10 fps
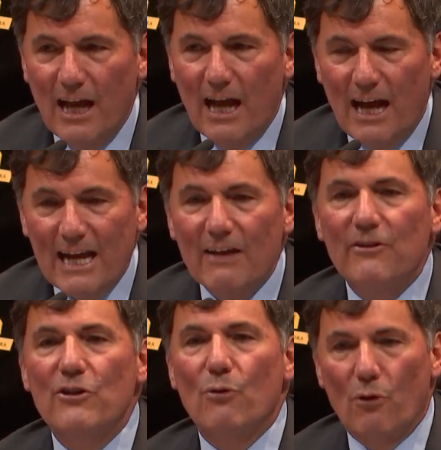I
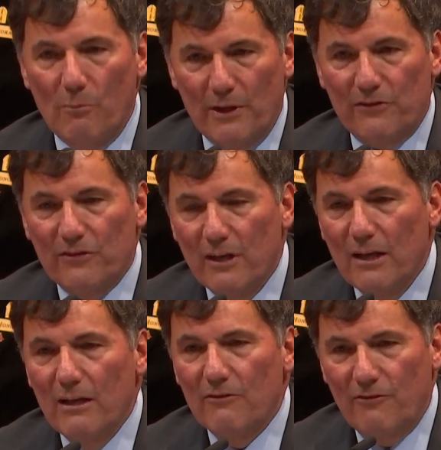have enormous
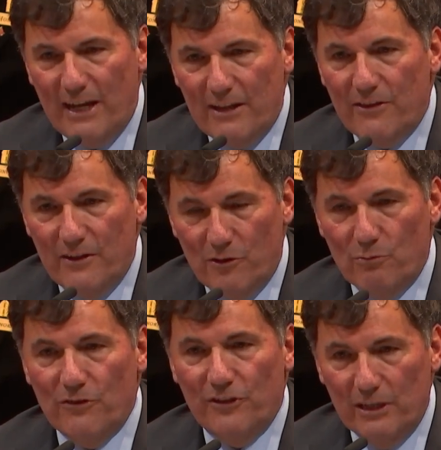faith in
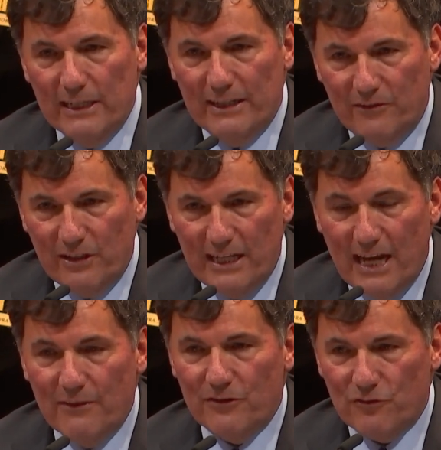the
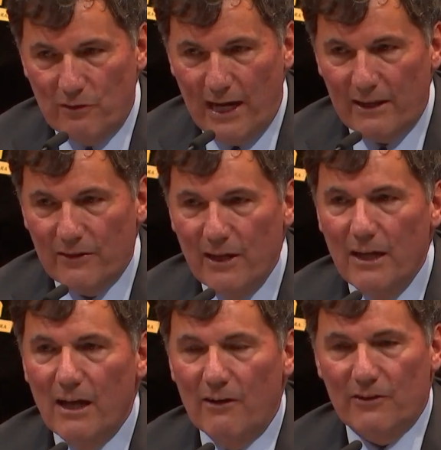resiliency and the strength
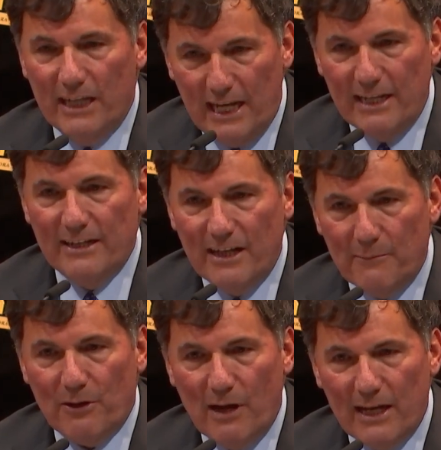of Canadian
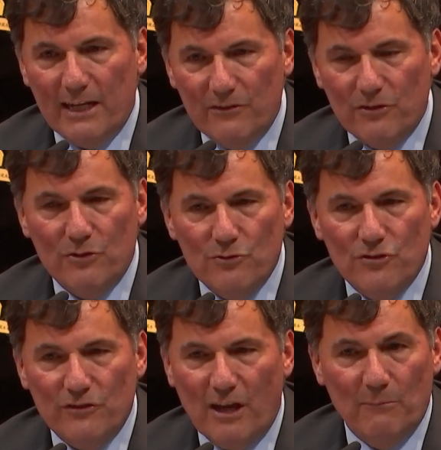democratic
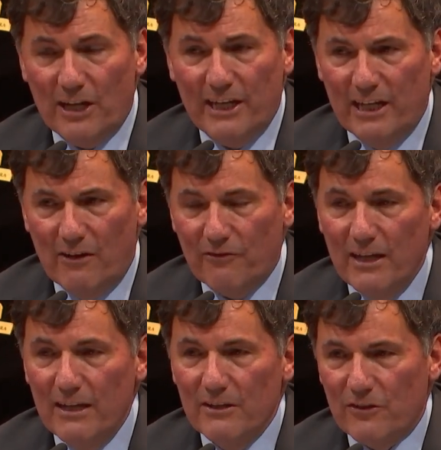institutions. I'm lucky enough
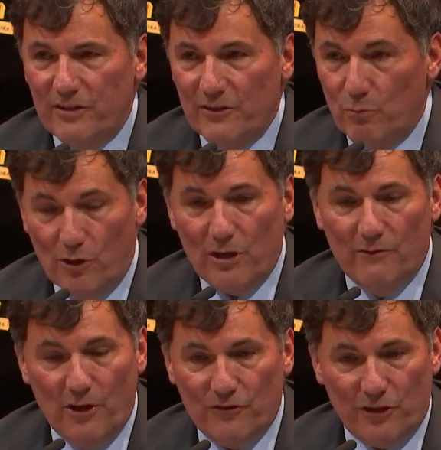to see the work
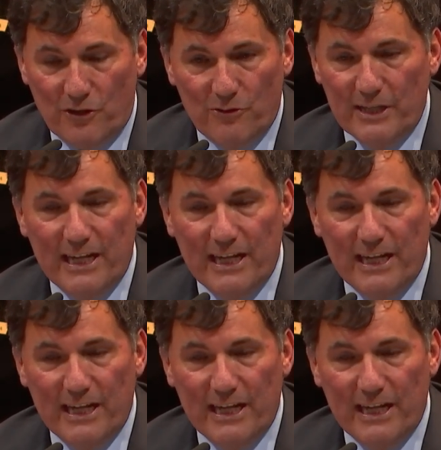of our security